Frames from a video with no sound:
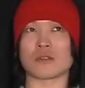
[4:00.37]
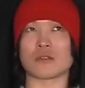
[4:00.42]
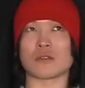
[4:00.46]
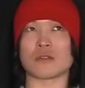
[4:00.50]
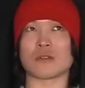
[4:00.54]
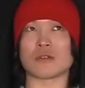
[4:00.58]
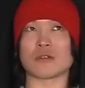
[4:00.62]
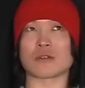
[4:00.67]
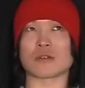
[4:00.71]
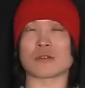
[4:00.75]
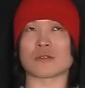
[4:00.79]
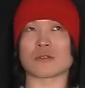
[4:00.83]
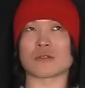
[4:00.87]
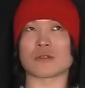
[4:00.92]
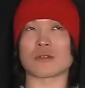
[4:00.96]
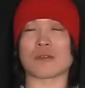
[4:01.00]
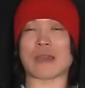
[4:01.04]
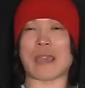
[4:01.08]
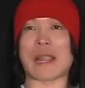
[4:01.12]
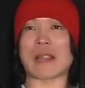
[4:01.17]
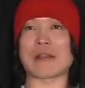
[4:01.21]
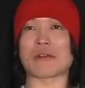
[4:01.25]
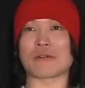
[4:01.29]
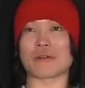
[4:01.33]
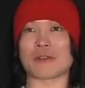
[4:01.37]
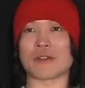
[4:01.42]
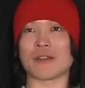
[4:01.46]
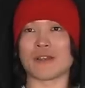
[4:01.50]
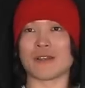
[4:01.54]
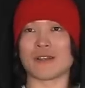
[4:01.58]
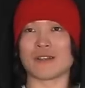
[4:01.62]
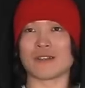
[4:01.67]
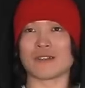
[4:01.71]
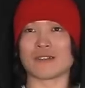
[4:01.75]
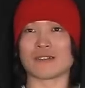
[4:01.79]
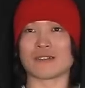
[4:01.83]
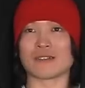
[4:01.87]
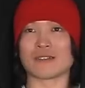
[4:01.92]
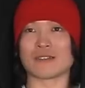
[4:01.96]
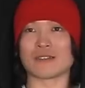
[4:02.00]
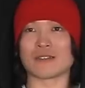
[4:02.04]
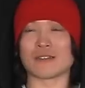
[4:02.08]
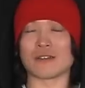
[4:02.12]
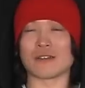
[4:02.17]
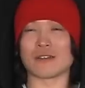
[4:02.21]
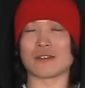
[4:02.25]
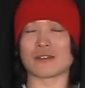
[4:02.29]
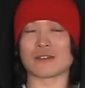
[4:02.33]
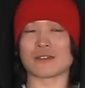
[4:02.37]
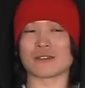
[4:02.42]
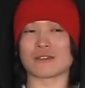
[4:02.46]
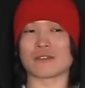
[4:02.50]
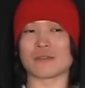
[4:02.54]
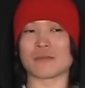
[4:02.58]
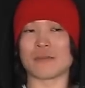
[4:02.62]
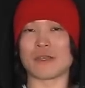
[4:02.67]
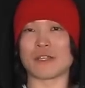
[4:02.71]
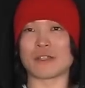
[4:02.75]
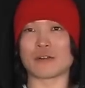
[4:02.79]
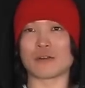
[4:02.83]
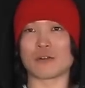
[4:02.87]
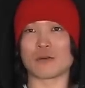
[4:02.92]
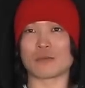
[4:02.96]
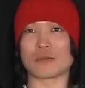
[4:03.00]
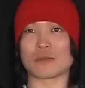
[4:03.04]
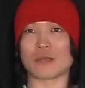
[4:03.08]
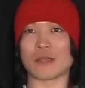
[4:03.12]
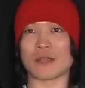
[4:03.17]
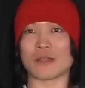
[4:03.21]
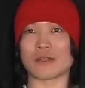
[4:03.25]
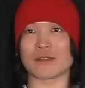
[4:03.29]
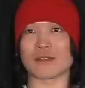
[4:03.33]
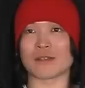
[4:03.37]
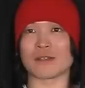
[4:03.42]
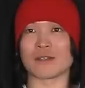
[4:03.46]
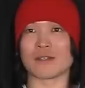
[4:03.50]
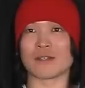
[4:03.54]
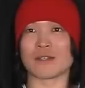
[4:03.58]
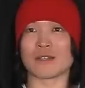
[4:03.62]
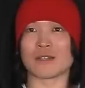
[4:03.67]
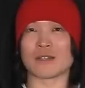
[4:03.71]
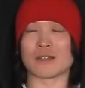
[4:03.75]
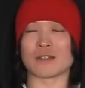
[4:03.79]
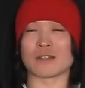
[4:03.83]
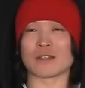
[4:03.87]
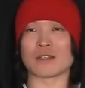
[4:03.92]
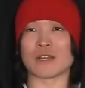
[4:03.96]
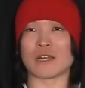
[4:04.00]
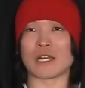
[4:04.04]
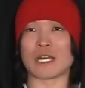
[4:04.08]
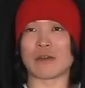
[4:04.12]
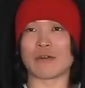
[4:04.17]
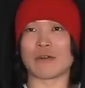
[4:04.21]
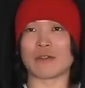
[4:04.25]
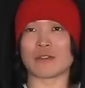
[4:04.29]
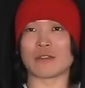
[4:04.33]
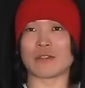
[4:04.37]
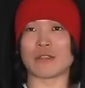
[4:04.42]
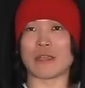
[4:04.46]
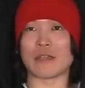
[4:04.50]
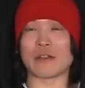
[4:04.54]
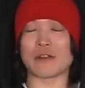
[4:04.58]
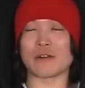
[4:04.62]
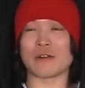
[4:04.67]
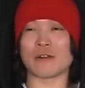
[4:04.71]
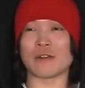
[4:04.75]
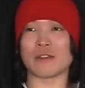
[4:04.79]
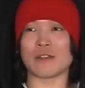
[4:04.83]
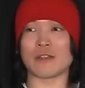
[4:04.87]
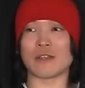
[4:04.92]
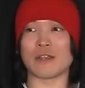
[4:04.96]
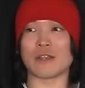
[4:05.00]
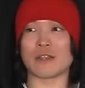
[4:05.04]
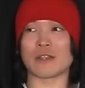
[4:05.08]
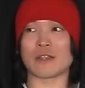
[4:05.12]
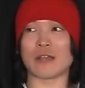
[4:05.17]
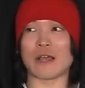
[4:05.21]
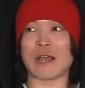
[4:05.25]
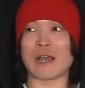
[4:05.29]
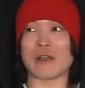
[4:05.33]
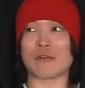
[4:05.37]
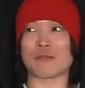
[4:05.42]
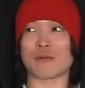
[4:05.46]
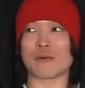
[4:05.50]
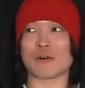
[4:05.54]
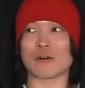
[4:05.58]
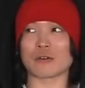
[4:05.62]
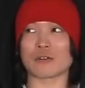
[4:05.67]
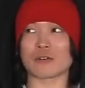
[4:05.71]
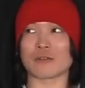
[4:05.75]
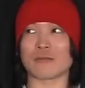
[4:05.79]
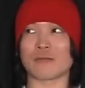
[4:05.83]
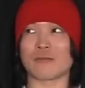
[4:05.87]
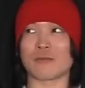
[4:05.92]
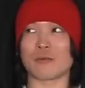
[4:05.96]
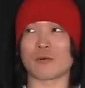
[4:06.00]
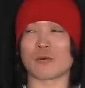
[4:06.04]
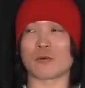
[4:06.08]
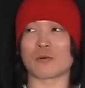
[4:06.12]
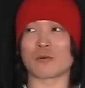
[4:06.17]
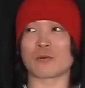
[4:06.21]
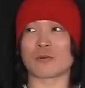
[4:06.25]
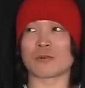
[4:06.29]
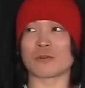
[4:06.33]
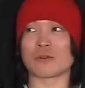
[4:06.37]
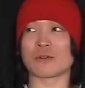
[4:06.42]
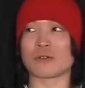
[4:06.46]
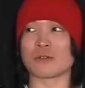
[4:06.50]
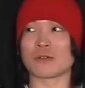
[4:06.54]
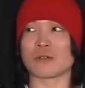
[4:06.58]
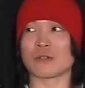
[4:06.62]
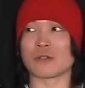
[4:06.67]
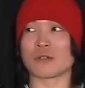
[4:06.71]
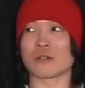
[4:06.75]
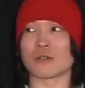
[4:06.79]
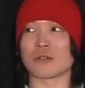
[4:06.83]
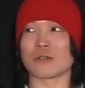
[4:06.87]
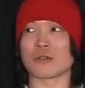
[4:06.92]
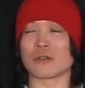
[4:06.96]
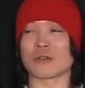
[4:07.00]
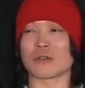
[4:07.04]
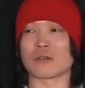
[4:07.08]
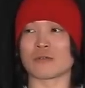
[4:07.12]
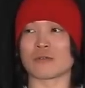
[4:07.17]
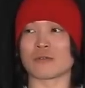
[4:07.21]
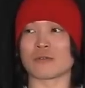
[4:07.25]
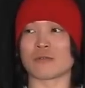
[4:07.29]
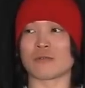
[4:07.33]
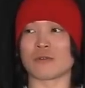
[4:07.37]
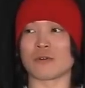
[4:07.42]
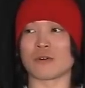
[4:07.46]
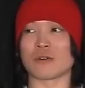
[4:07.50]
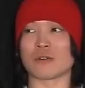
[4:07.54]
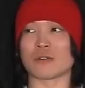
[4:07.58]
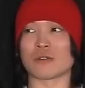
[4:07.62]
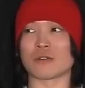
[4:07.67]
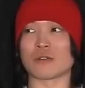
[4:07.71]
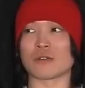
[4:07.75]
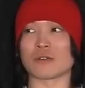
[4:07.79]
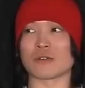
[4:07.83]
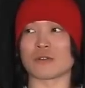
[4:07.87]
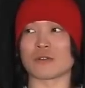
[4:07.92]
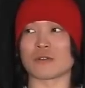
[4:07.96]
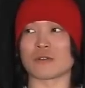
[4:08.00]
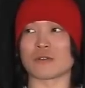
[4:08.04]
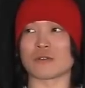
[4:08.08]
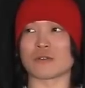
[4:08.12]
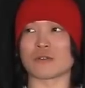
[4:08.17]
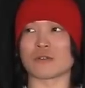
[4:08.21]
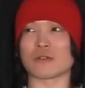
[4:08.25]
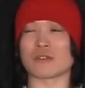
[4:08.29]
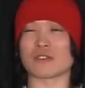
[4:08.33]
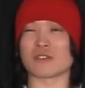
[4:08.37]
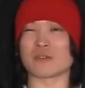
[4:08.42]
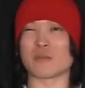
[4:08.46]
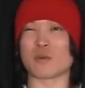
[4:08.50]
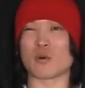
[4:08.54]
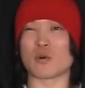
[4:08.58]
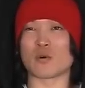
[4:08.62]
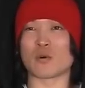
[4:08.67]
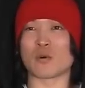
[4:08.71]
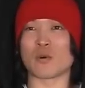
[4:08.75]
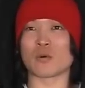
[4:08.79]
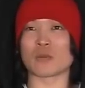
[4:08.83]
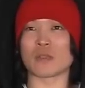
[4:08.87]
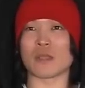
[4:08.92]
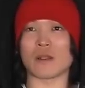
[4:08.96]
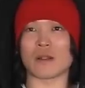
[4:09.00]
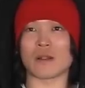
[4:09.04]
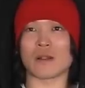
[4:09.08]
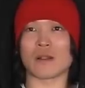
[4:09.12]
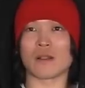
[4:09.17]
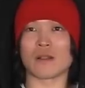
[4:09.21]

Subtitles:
the Calgary, is the middle of Canada. I went there, and then I worked for one small hotel.